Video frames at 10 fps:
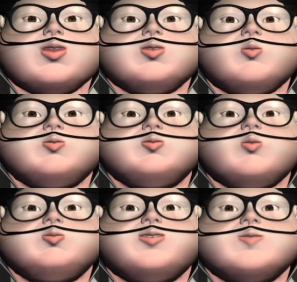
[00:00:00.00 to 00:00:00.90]
as well as
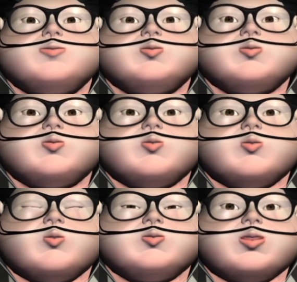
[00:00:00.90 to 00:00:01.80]
2 prisms,
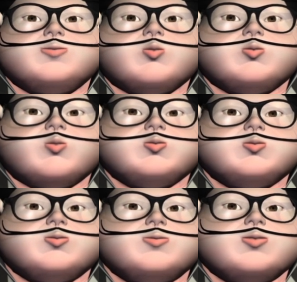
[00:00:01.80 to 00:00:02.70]
which will be
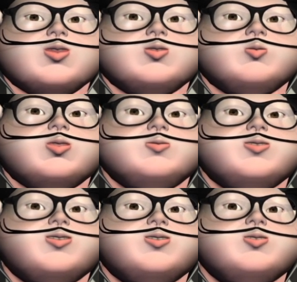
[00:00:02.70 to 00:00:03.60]
placed at
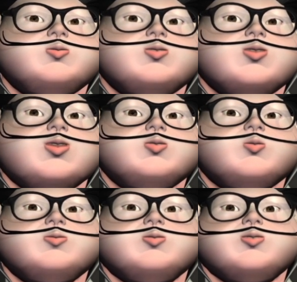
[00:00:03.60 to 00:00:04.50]
point B
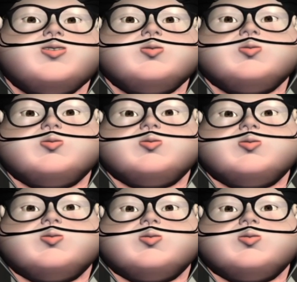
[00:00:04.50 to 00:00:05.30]
and point C.